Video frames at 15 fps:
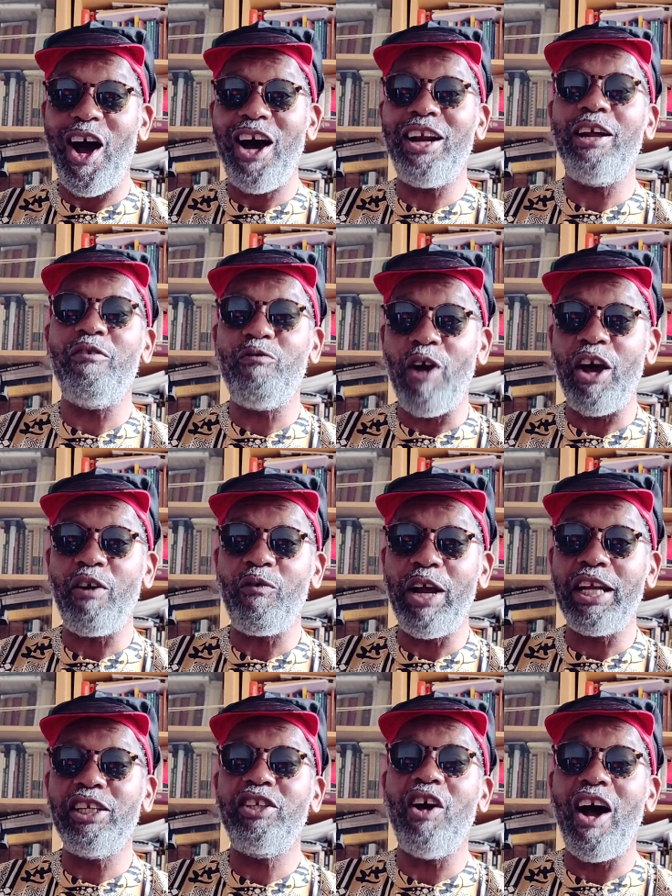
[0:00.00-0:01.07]
honor Ronald
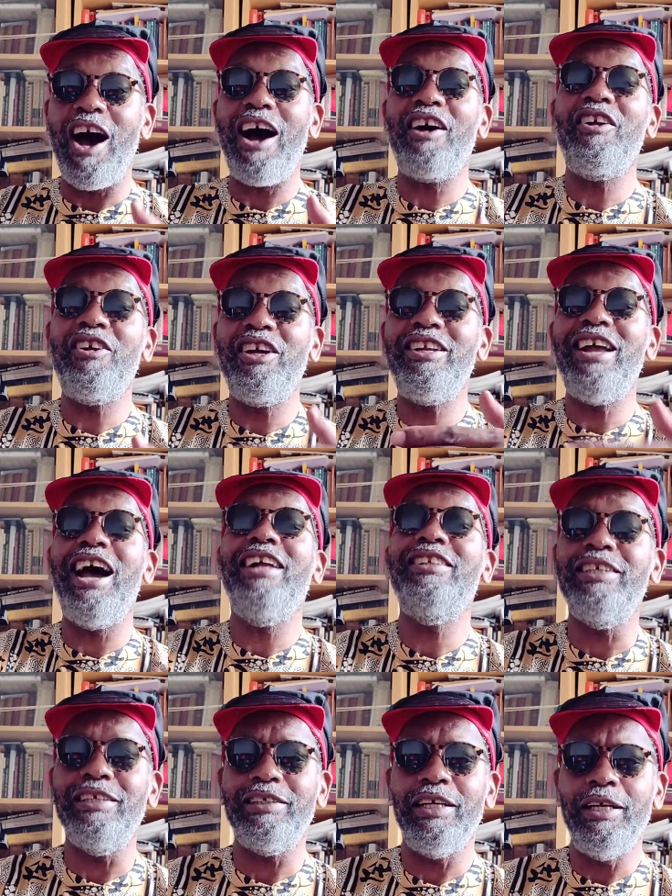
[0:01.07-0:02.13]
Reagan, to honor the
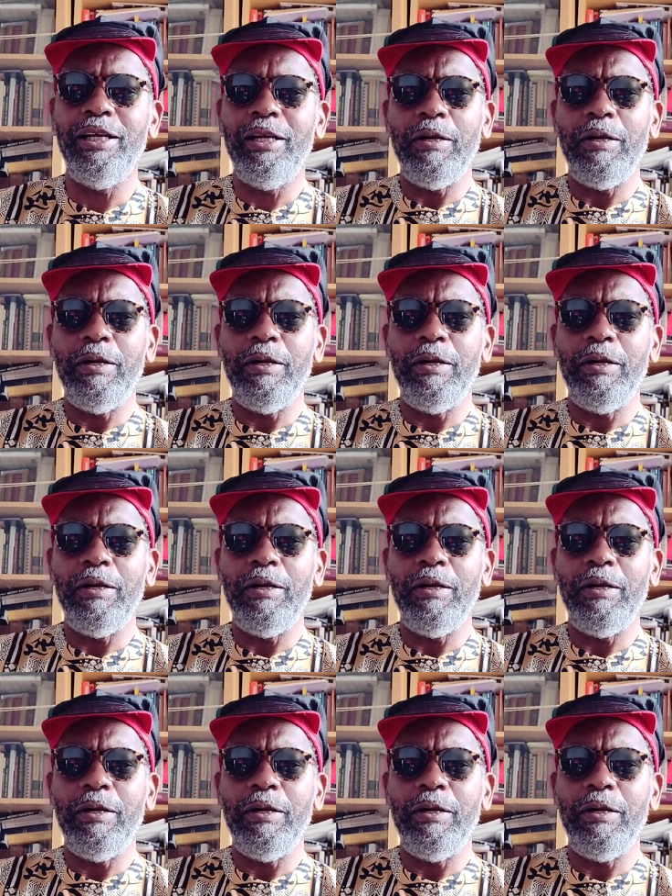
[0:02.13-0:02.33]
Nazis.